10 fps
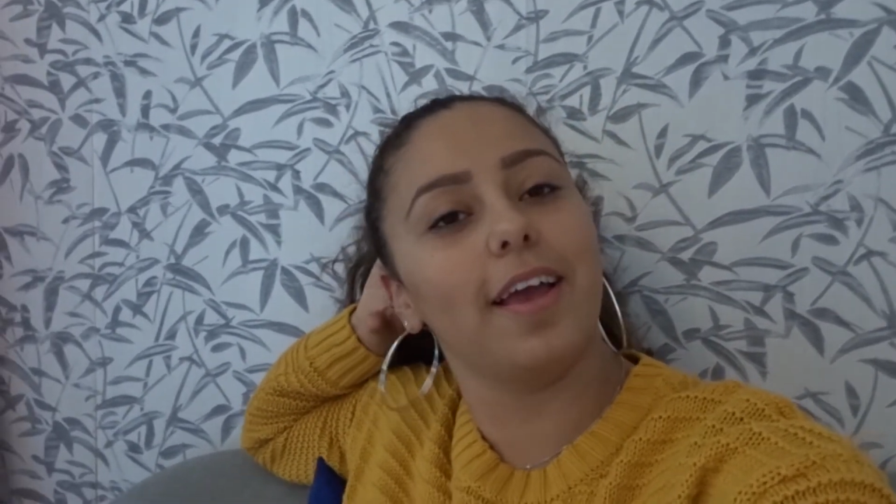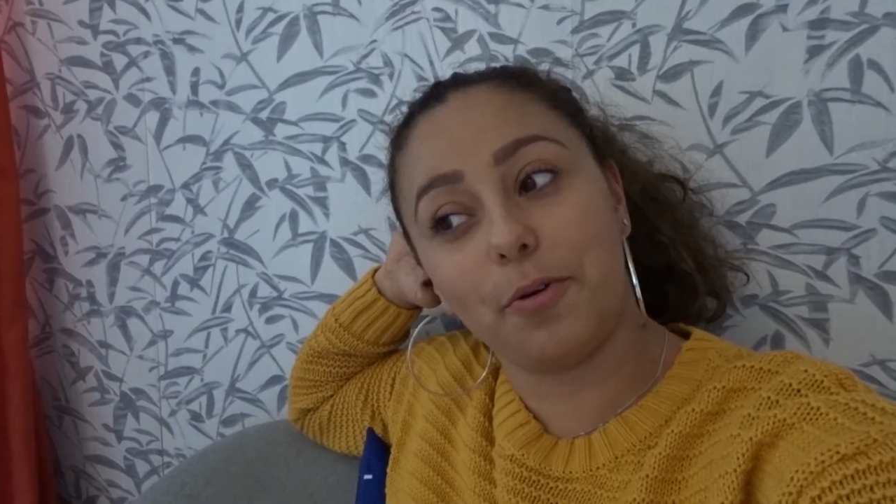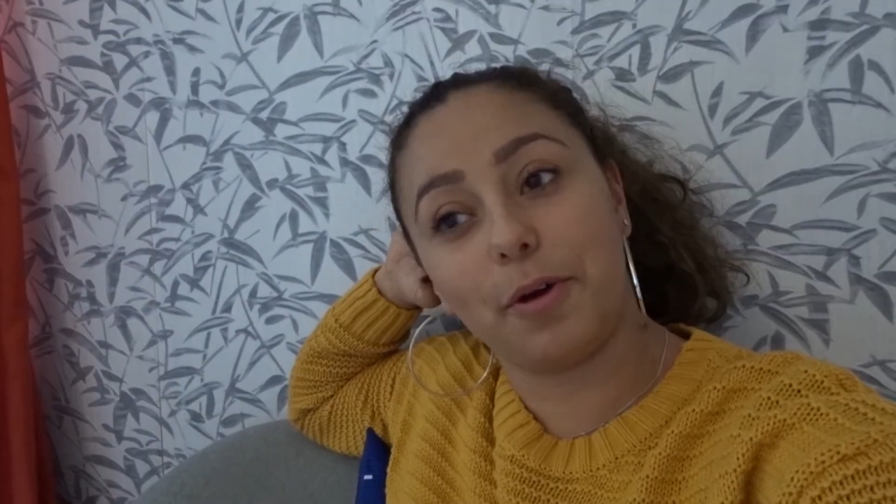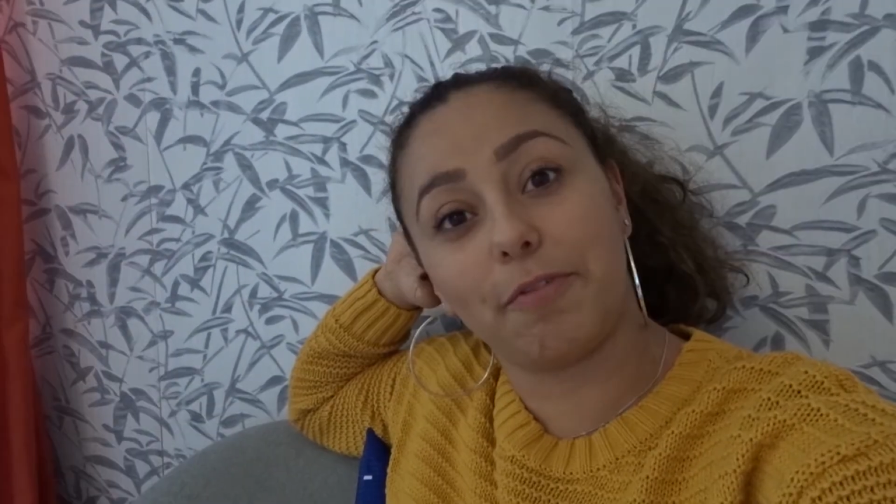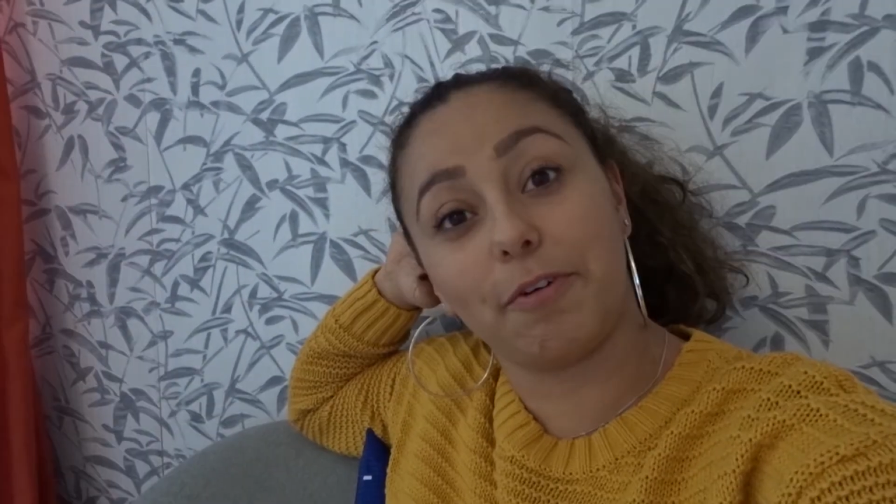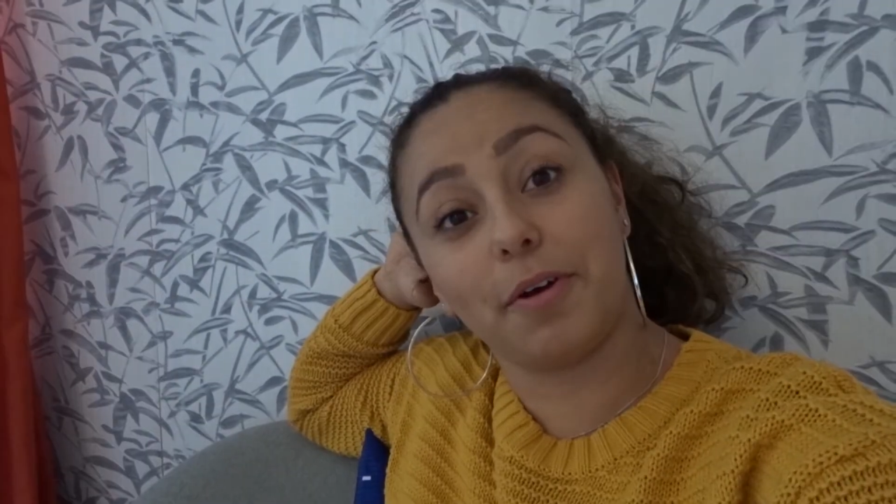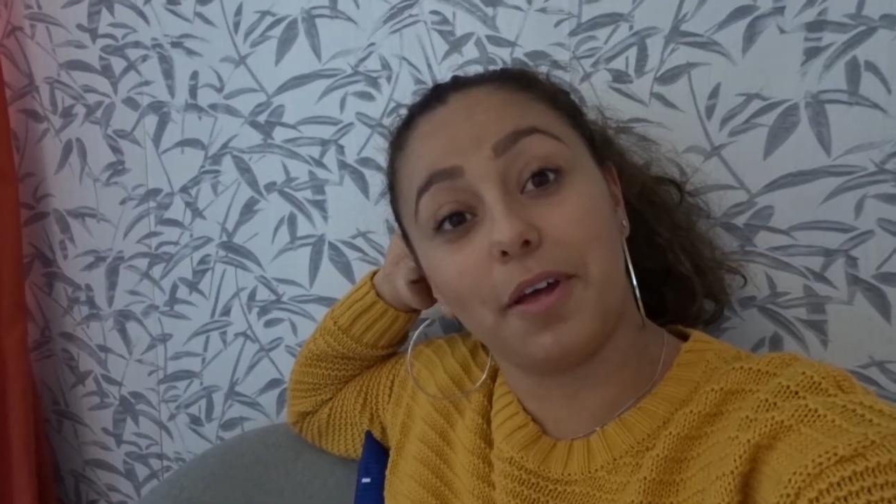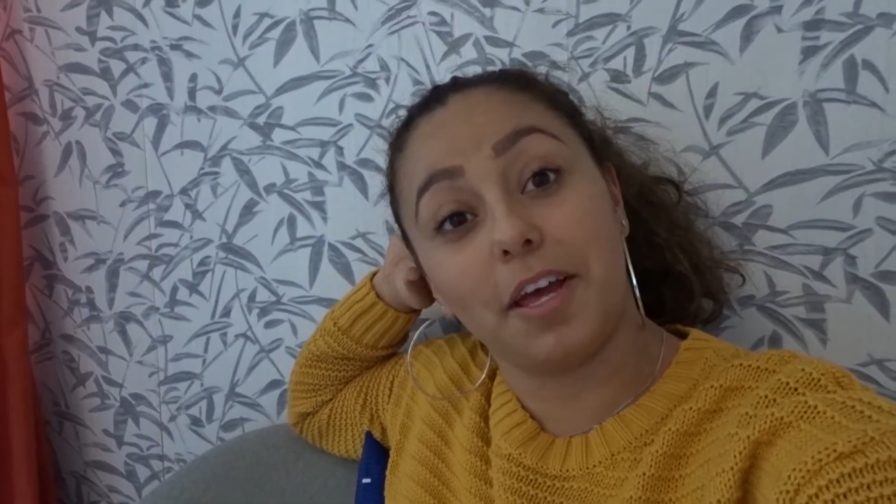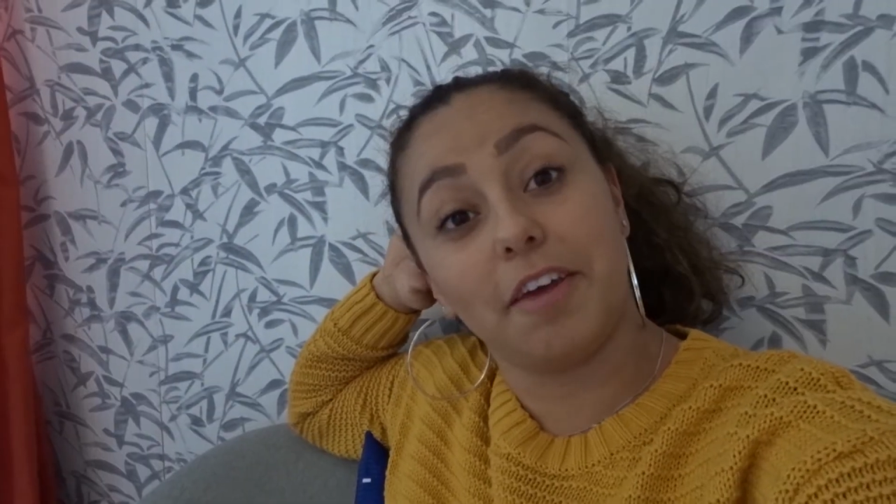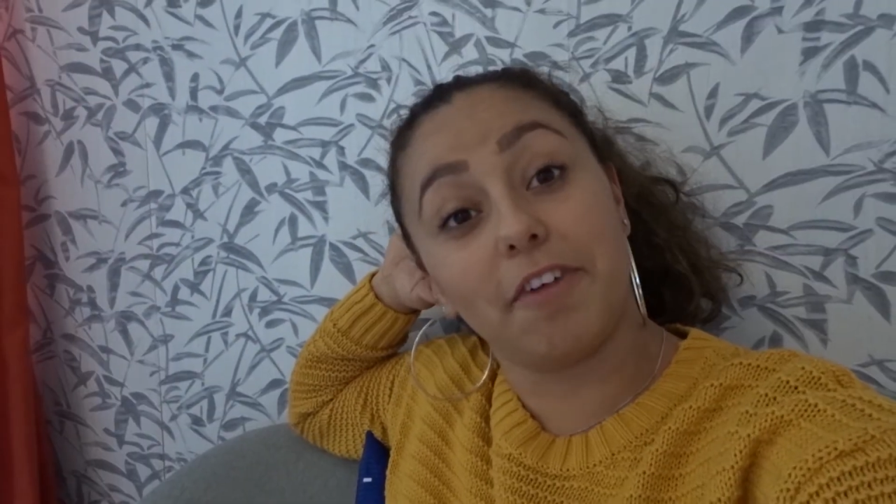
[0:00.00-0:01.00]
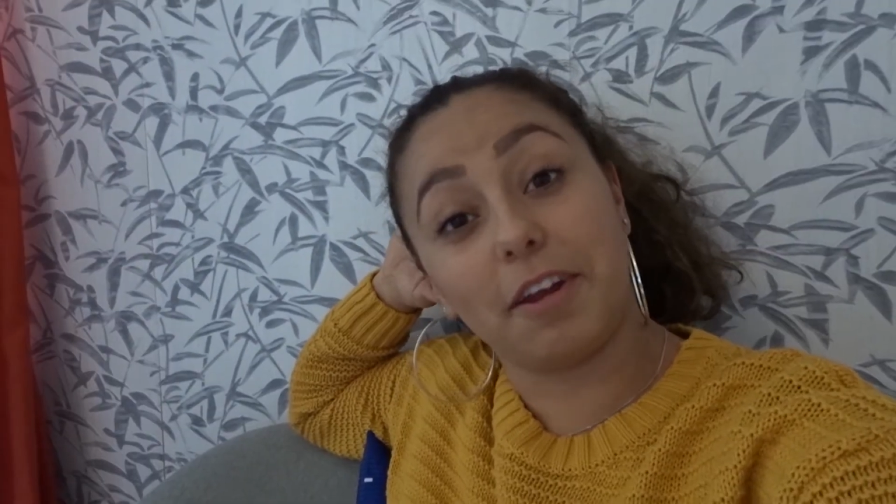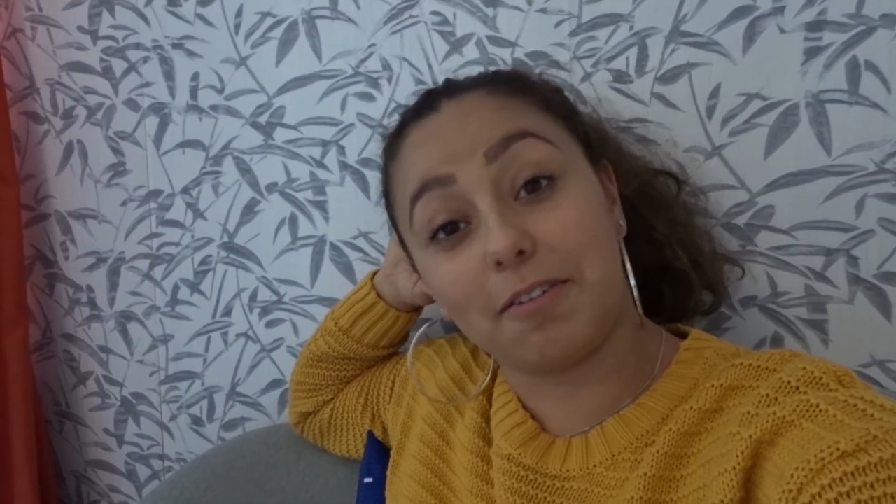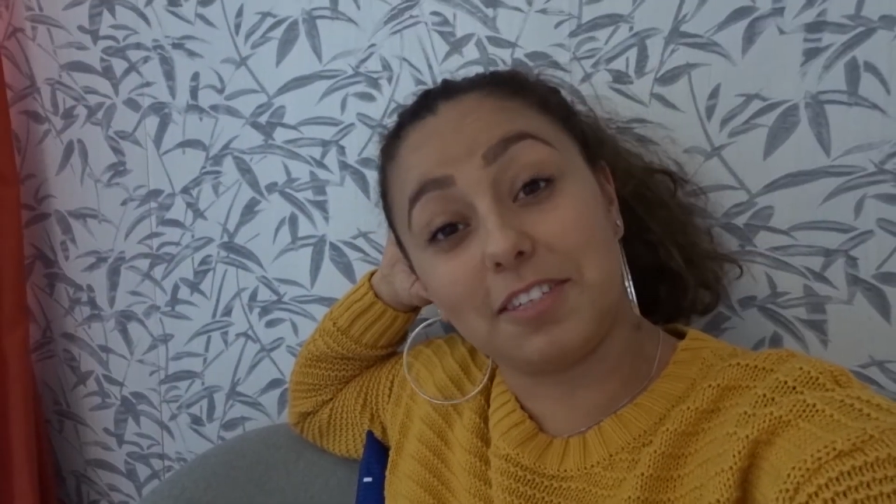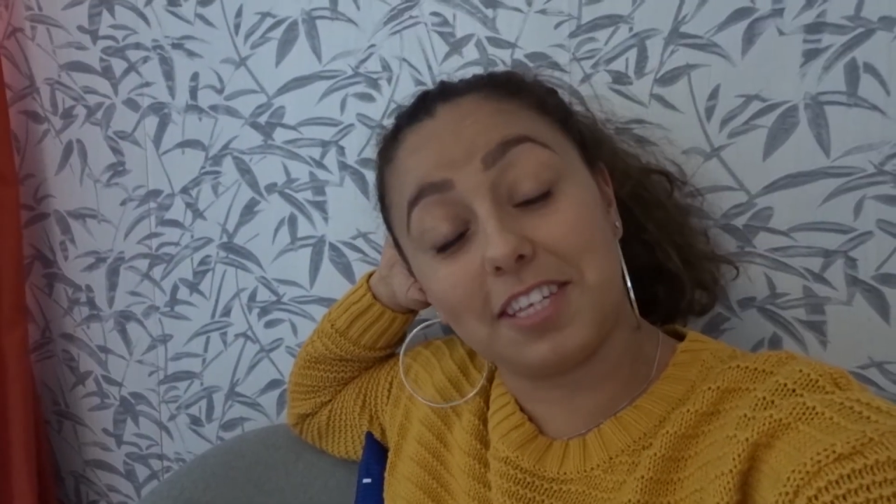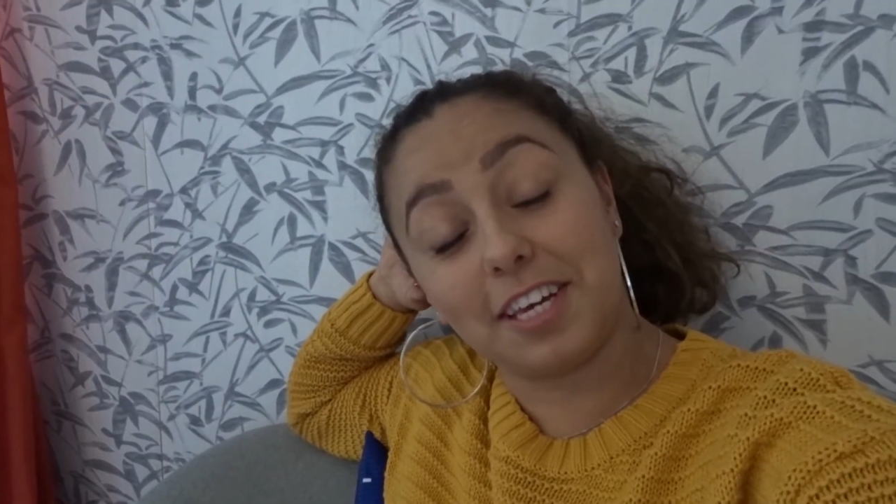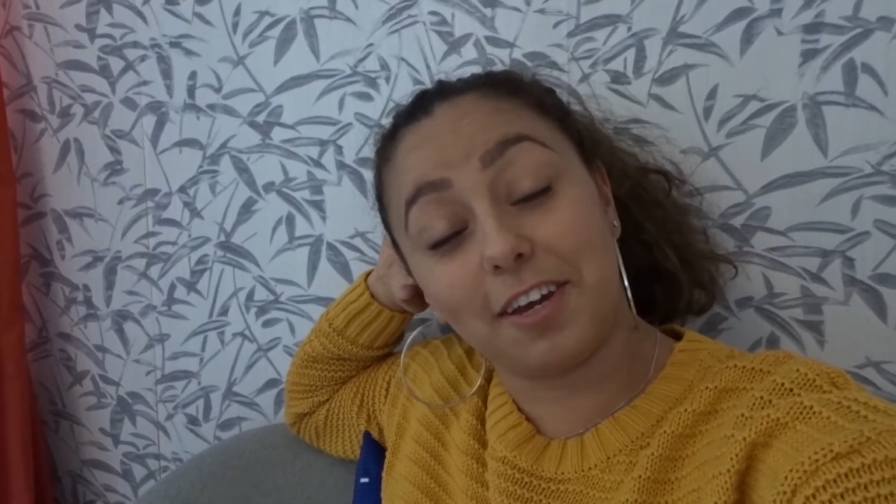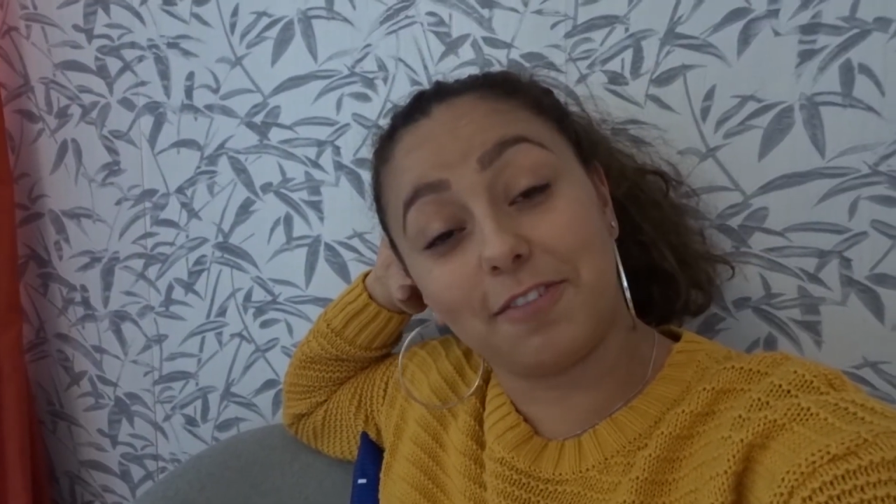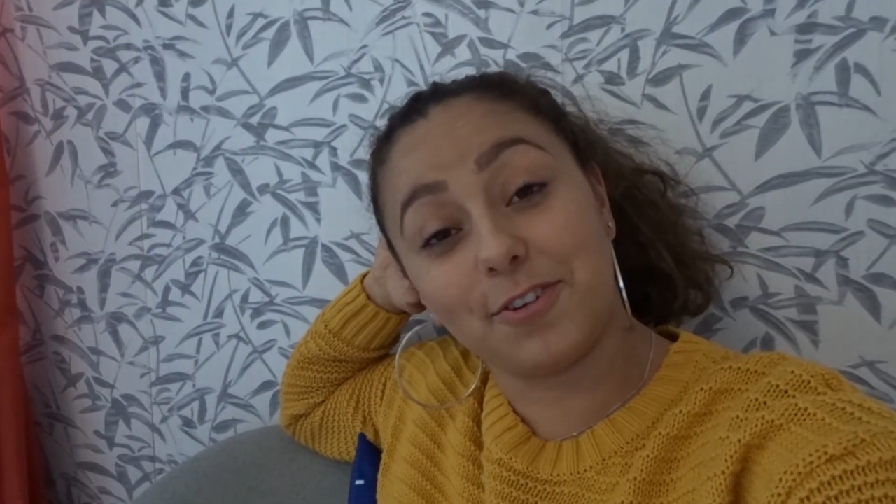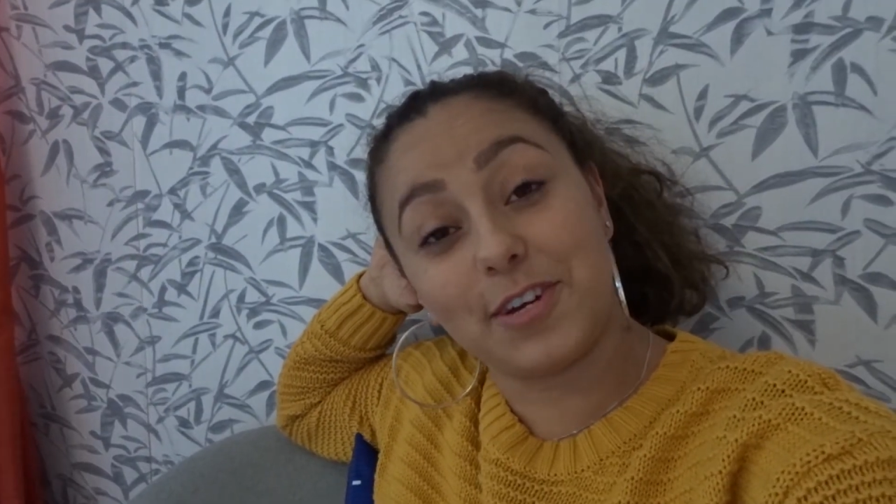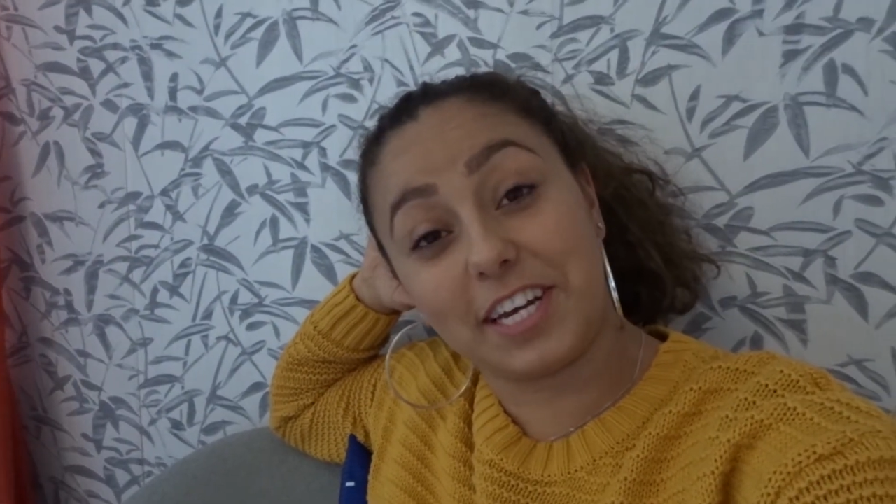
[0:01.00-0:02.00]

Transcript: Whoever, if anyone's thinking of doing